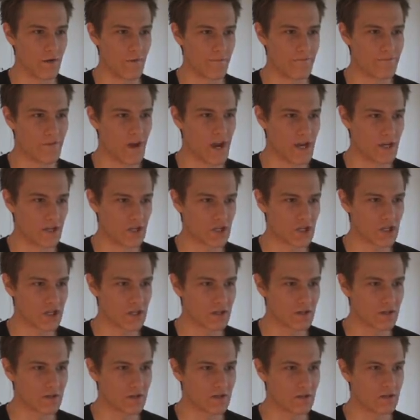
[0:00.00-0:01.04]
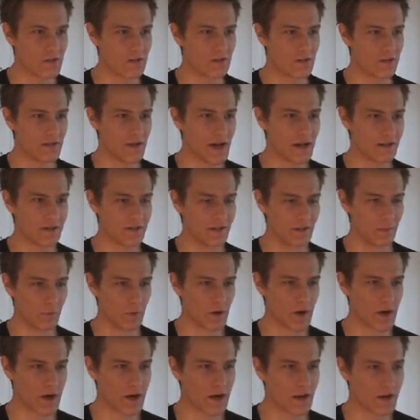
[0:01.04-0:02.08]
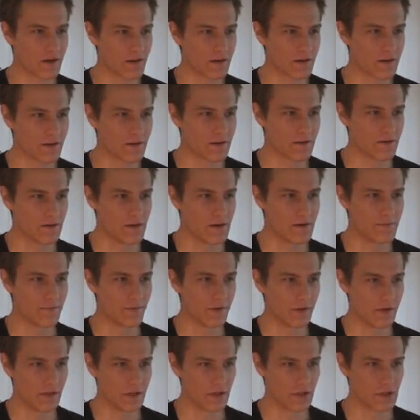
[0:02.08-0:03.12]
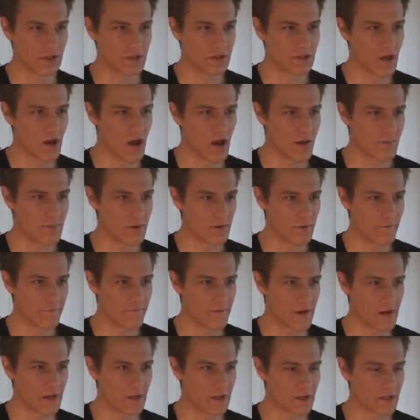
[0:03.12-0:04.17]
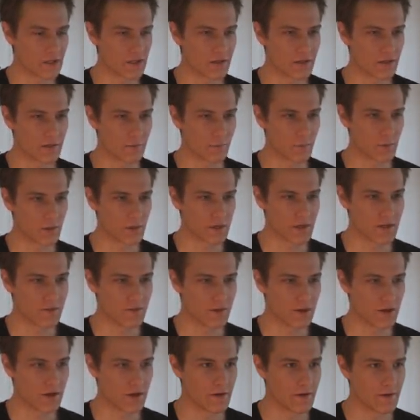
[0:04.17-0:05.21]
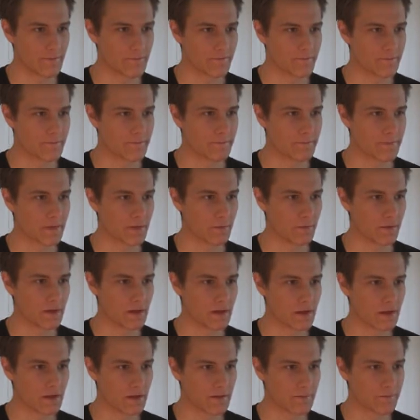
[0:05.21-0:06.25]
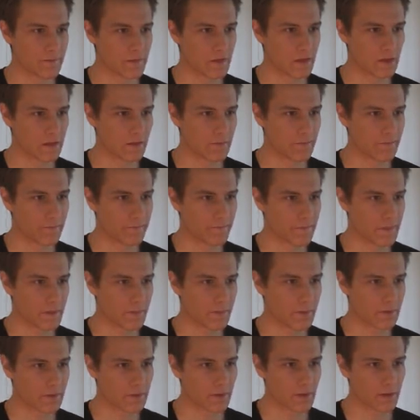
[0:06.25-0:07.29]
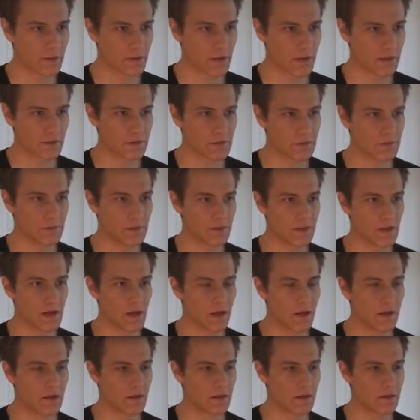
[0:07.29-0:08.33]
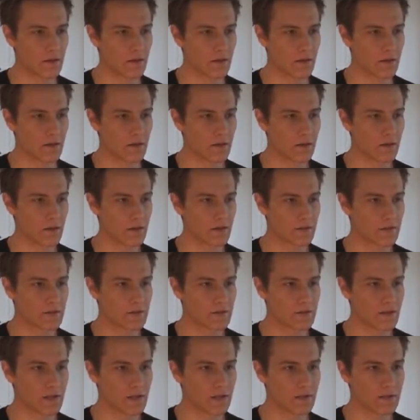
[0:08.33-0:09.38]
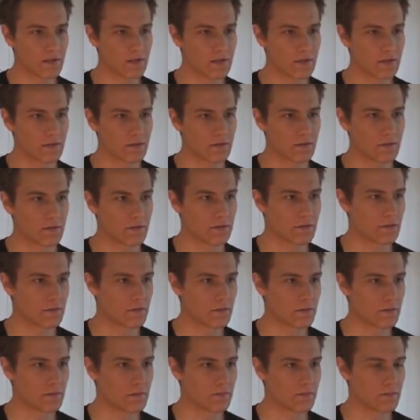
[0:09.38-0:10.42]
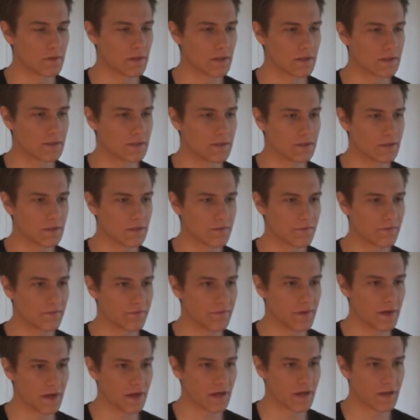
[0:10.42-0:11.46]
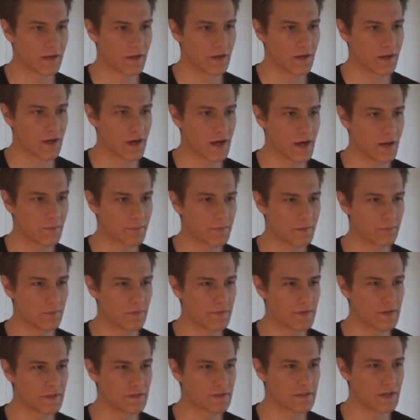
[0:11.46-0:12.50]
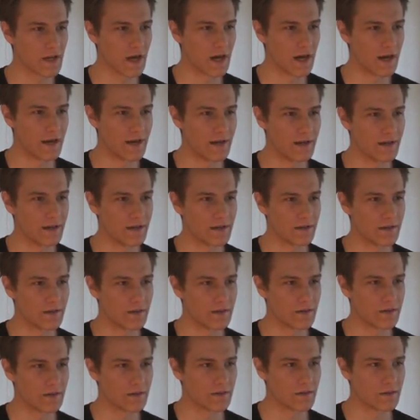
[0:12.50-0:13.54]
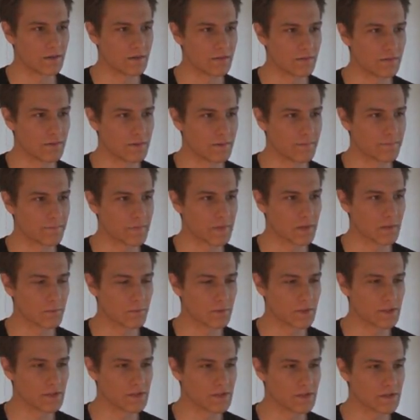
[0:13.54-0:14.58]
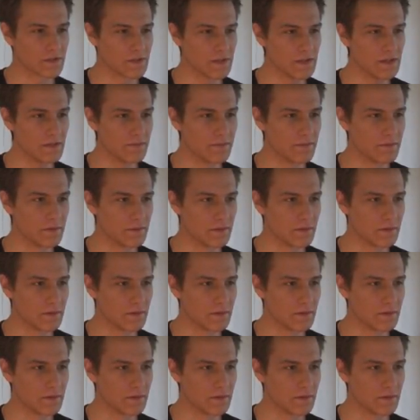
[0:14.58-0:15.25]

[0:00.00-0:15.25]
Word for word: your face. That didn't work. I'm gonna stab your face. That didn't work either. Well, um, I'm gonna try to catch you in the closet. What the fuck happened with this guy? Where's Steve?